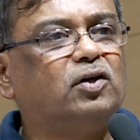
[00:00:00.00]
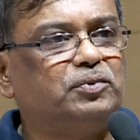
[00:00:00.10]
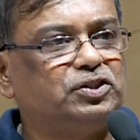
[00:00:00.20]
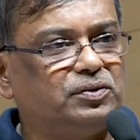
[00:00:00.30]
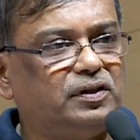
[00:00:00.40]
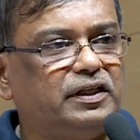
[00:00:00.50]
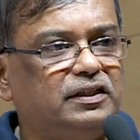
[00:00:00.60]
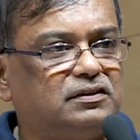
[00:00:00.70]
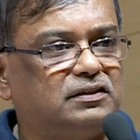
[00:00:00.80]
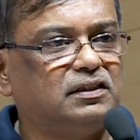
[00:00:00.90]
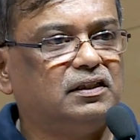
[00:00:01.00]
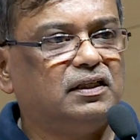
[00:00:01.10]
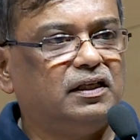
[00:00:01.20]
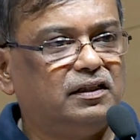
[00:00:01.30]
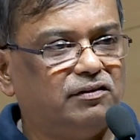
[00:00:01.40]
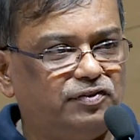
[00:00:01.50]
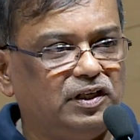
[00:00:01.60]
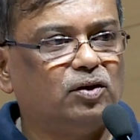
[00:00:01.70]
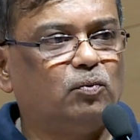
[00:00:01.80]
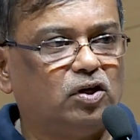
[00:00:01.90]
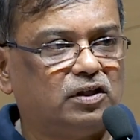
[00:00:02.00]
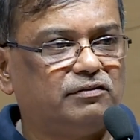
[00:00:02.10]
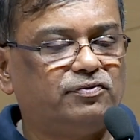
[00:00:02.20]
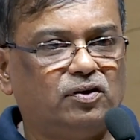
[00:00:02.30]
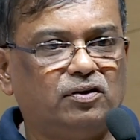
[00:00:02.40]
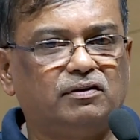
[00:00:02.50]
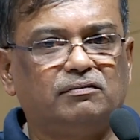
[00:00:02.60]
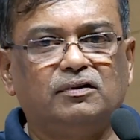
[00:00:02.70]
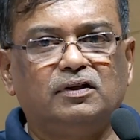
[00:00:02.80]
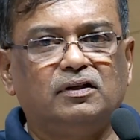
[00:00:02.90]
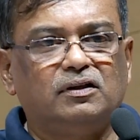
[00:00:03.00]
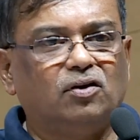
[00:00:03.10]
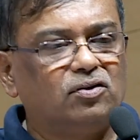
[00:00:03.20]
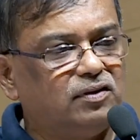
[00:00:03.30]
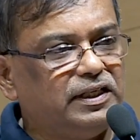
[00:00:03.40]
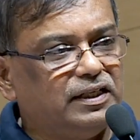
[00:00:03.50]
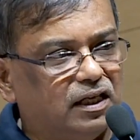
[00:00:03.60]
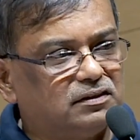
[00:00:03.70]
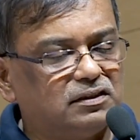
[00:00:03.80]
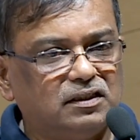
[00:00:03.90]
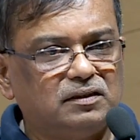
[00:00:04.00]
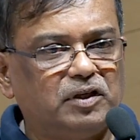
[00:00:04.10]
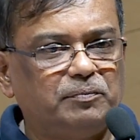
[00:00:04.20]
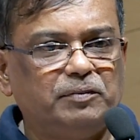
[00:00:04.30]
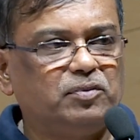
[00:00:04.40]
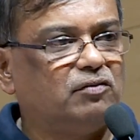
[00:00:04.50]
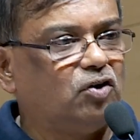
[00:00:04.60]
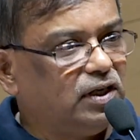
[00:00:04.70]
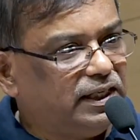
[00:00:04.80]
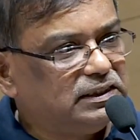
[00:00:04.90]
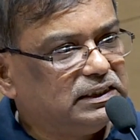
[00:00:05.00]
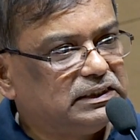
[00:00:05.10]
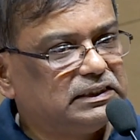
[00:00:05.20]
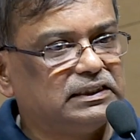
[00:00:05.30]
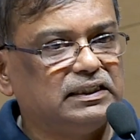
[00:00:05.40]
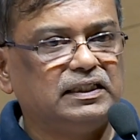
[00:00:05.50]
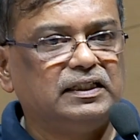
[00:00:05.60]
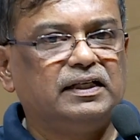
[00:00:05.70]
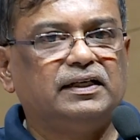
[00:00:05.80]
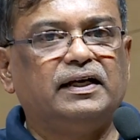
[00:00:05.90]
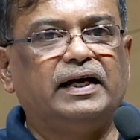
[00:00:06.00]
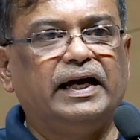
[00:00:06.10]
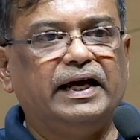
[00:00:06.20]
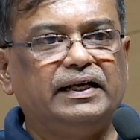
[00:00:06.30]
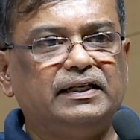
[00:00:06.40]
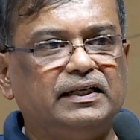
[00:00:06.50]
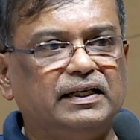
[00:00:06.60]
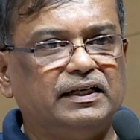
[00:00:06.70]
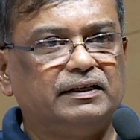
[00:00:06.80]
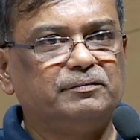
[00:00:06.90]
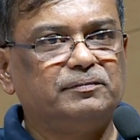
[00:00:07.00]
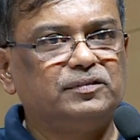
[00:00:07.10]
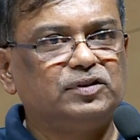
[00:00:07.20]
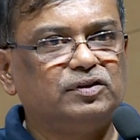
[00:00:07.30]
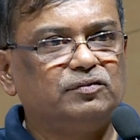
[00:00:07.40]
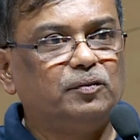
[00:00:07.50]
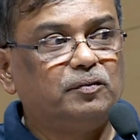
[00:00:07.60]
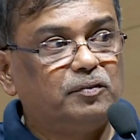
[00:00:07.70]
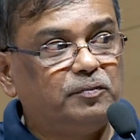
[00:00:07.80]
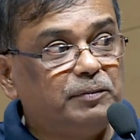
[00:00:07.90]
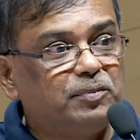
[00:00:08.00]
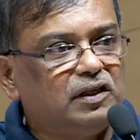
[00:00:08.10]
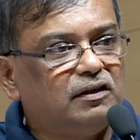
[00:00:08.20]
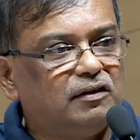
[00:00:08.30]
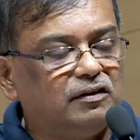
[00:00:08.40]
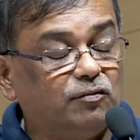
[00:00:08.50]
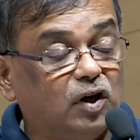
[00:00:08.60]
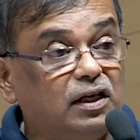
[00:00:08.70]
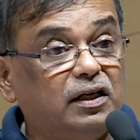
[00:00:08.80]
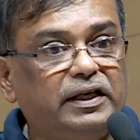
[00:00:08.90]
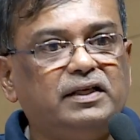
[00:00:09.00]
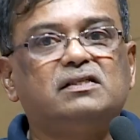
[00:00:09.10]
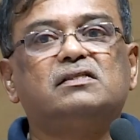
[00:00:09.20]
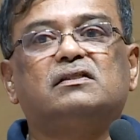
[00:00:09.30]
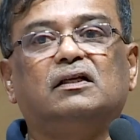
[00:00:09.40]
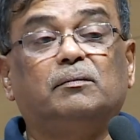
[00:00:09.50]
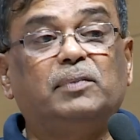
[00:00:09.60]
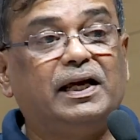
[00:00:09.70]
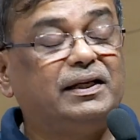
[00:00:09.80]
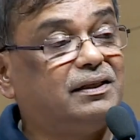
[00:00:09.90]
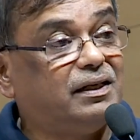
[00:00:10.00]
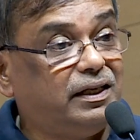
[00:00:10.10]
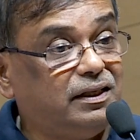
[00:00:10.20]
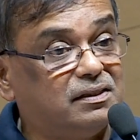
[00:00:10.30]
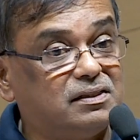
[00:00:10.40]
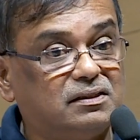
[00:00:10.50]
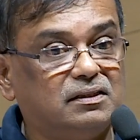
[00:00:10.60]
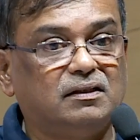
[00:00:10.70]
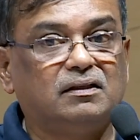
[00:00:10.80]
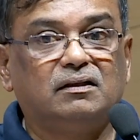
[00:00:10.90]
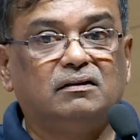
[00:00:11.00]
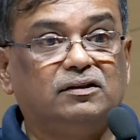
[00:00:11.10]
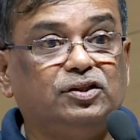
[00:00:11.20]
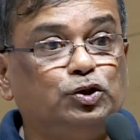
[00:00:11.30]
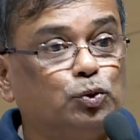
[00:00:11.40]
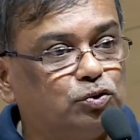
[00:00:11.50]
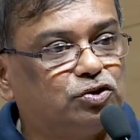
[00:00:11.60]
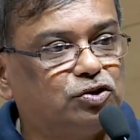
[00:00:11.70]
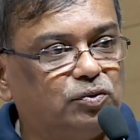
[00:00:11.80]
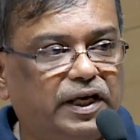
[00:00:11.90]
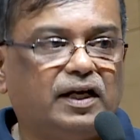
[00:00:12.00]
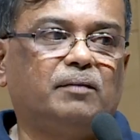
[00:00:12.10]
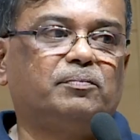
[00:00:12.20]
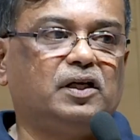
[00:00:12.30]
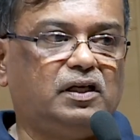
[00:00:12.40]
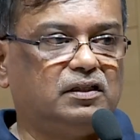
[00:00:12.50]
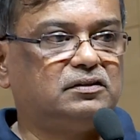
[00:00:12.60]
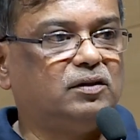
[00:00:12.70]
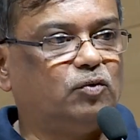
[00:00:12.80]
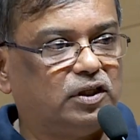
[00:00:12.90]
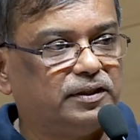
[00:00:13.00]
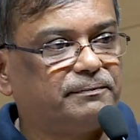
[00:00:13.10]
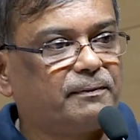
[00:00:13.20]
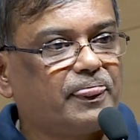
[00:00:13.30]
opportunities in the field of water for not only youngsters, but people of all ages. And people, the world needs, the planet needs the youth to take up careers in water.